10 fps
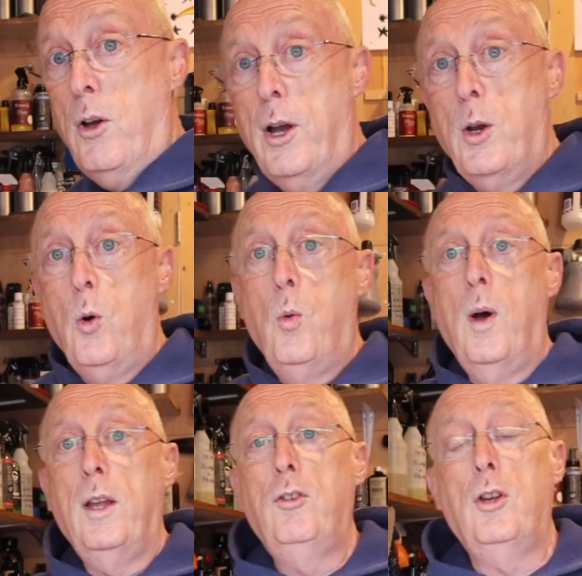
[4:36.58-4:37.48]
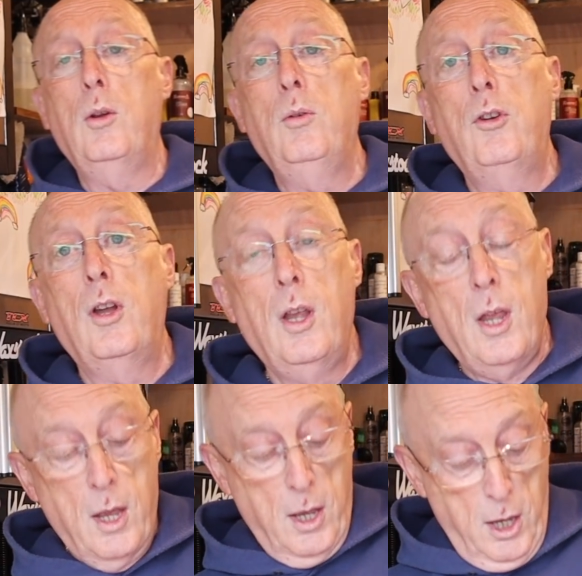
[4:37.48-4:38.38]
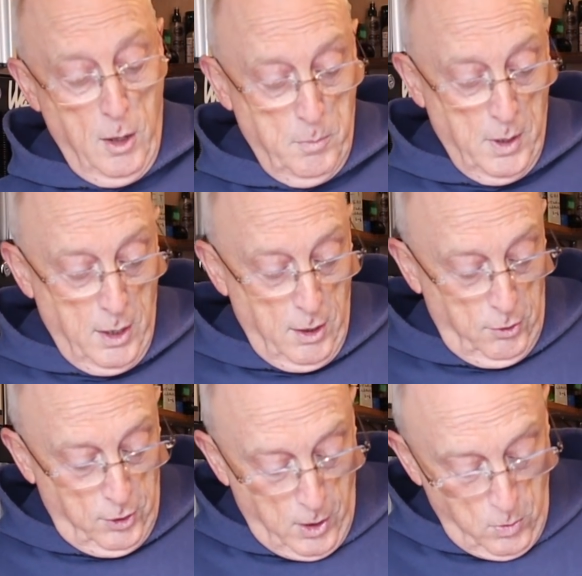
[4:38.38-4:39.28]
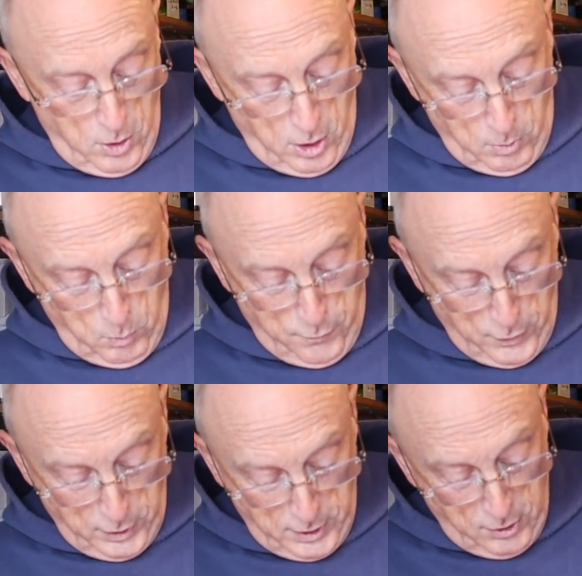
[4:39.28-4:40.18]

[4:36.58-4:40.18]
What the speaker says: I always use. So I will follow the